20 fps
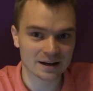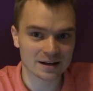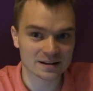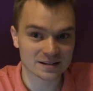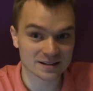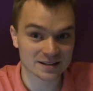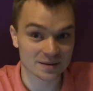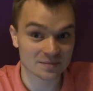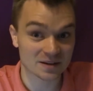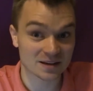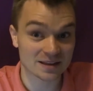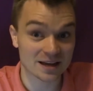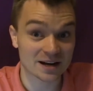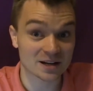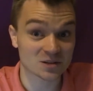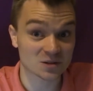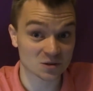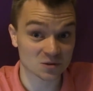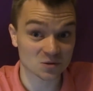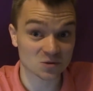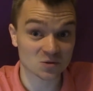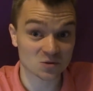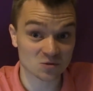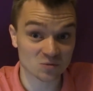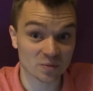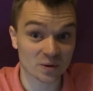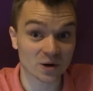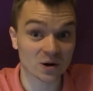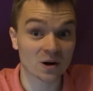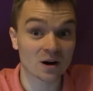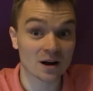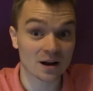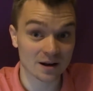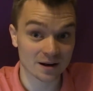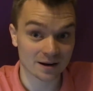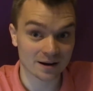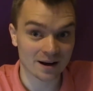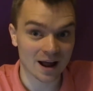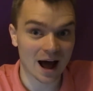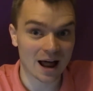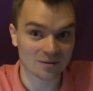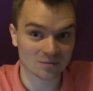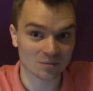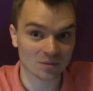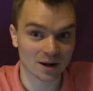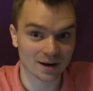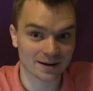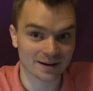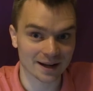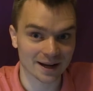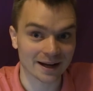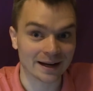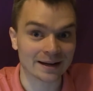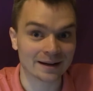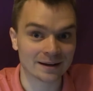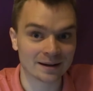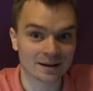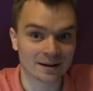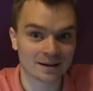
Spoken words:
to something that is super not mundane.